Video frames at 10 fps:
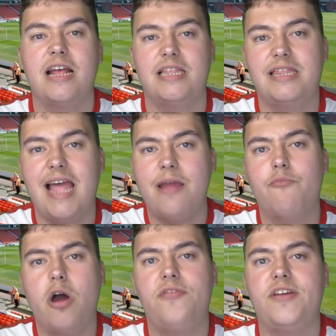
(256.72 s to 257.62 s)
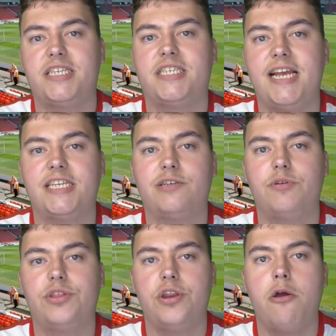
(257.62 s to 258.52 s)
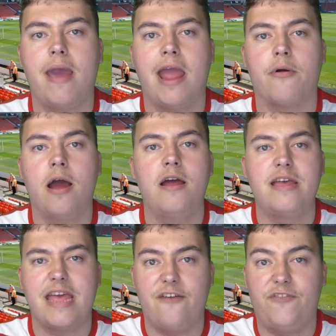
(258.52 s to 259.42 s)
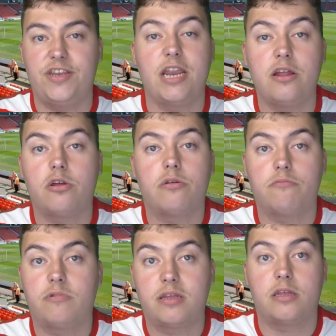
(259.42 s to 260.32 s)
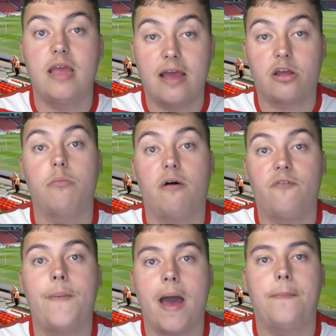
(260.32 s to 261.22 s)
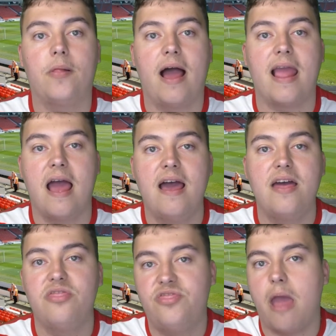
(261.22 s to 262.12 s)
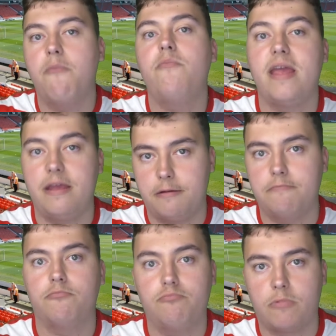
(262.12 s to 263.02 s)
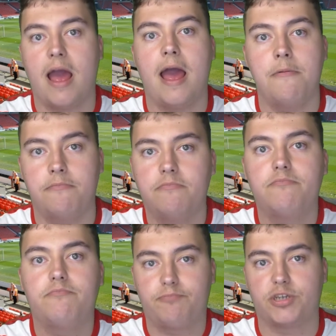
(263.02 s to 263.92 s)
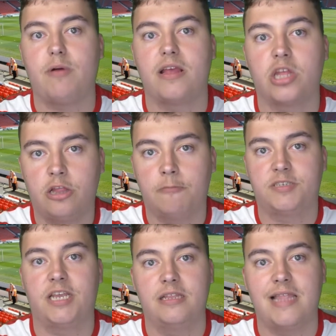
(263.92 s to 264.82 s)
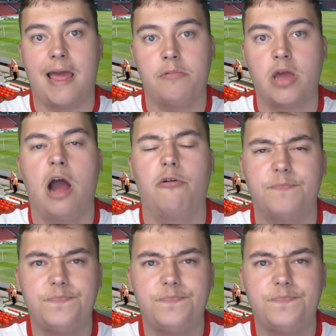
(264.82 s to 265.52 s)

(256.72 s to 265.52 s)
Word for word: let him work this season with the new era. If he didn't come off a better player, then we um, persuade the club to let him go.